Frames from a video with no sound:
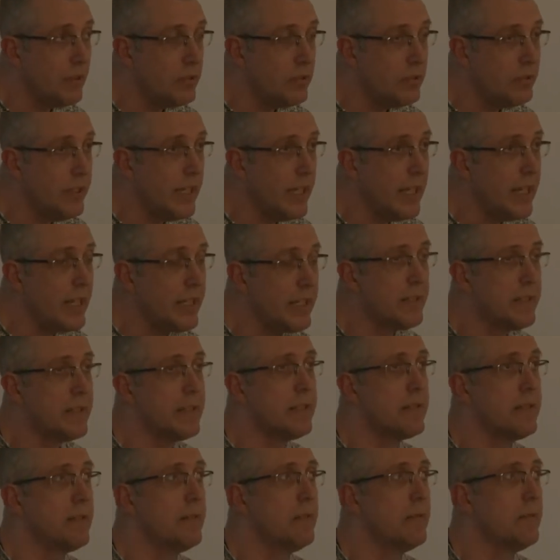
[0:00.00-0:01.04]
Now,
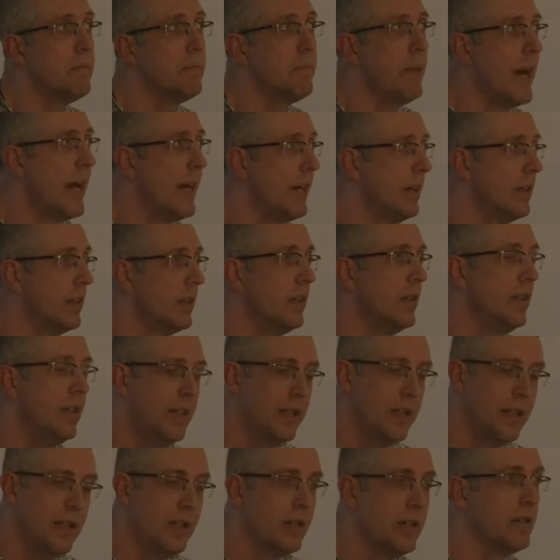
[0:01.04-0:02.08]
today's
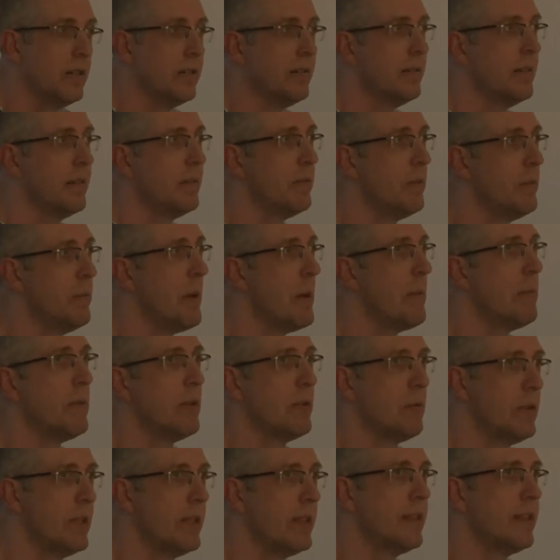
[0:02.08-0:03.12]
panel,
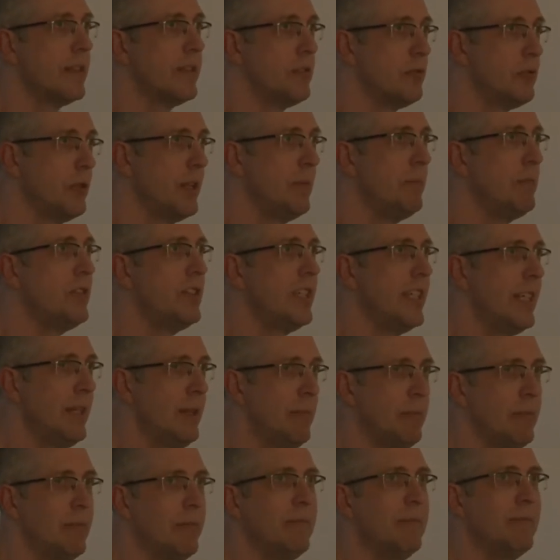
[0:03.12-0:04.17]
remember with the Dream
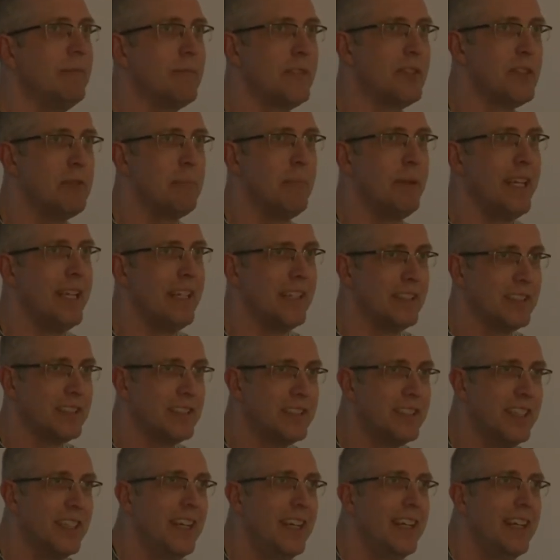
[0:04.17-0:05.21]
Team
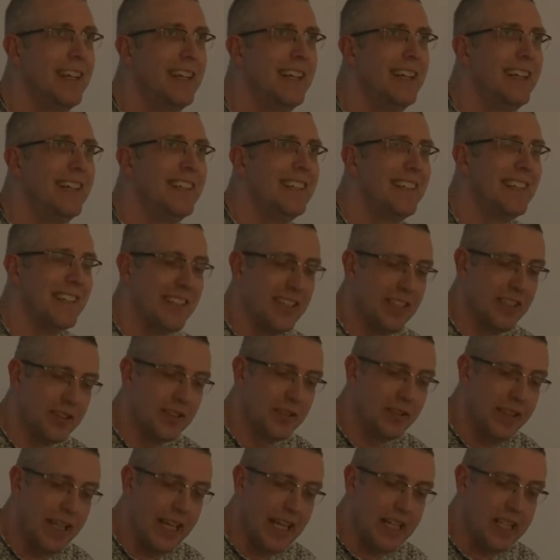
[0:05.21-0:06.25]
speakers,
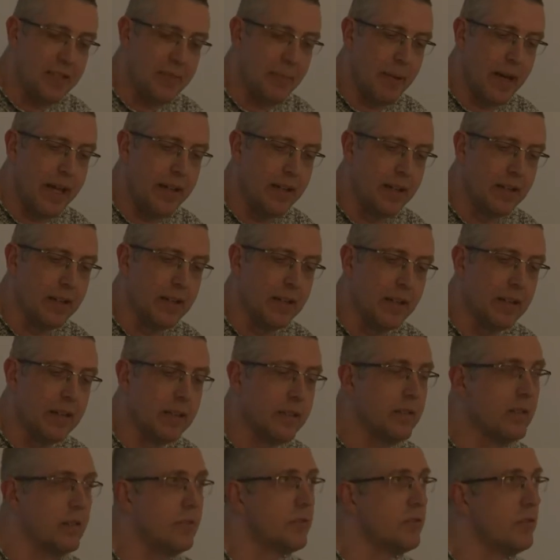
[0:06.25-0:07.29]
today's
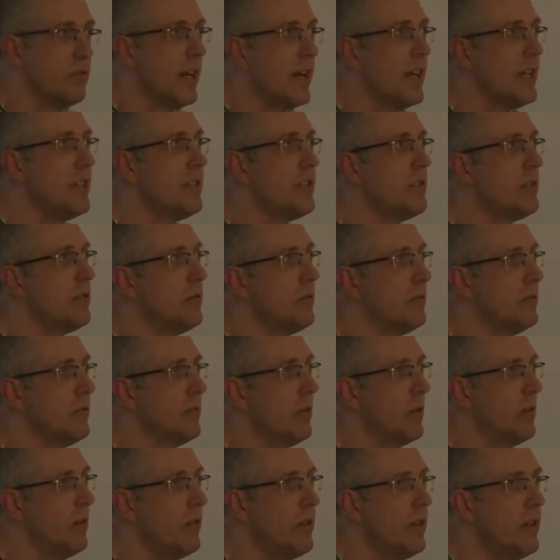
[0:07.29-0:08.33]
panel tries
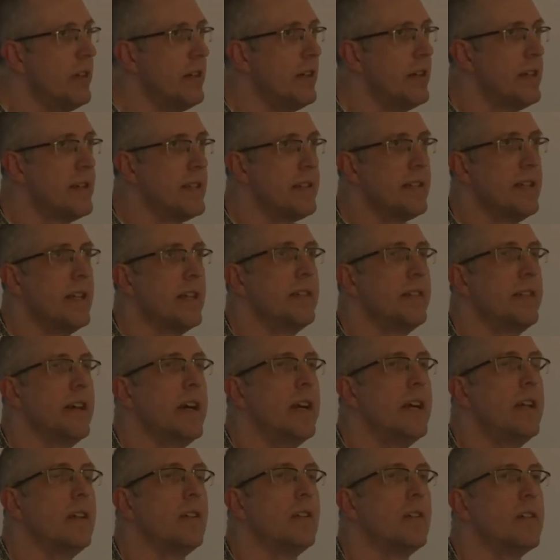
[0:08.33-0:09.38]
to organize that
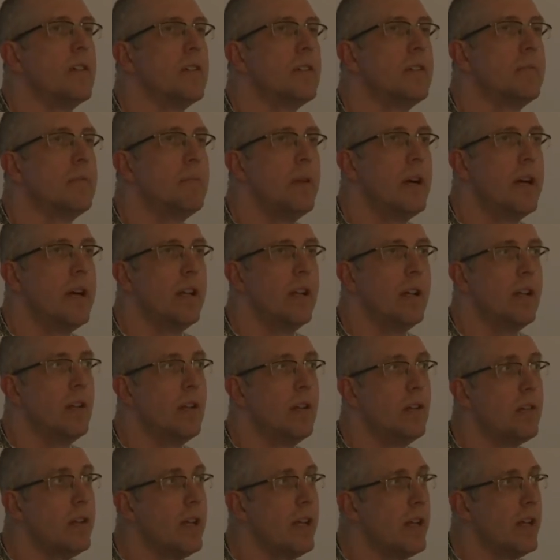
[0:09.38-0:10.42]
dialogue by
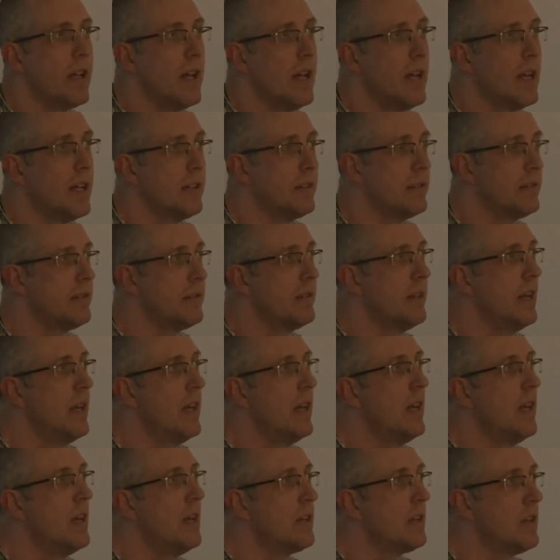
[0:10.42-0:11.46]
looking at
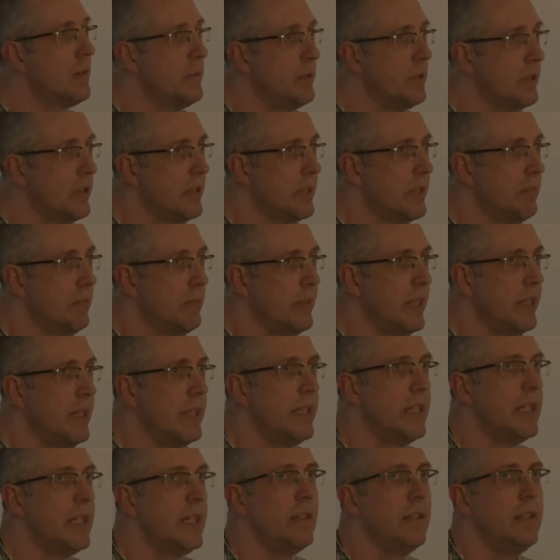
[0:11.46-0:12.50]
community
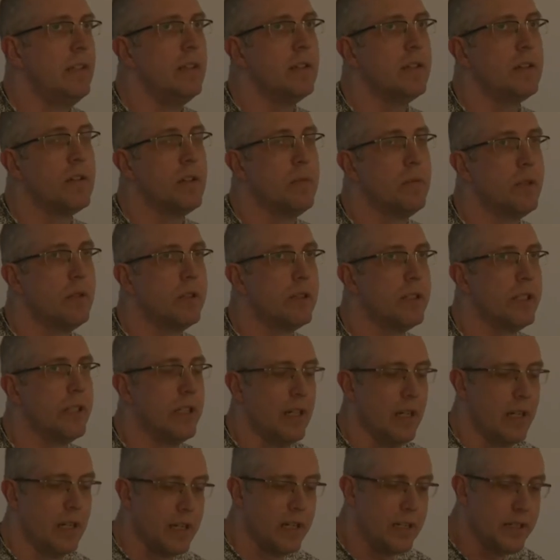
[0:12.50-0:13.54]
media,
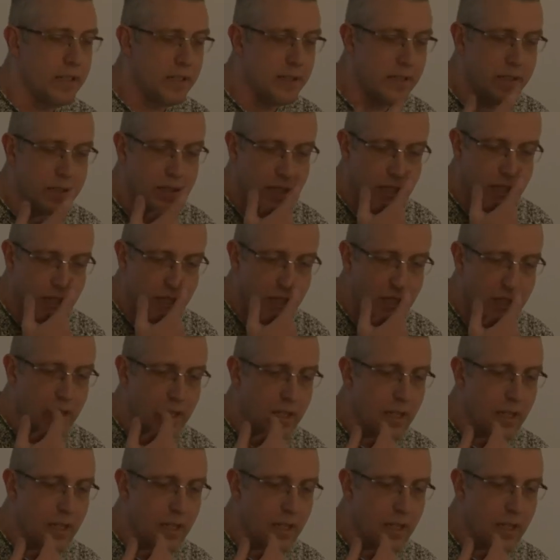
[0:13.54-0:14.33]
community arts,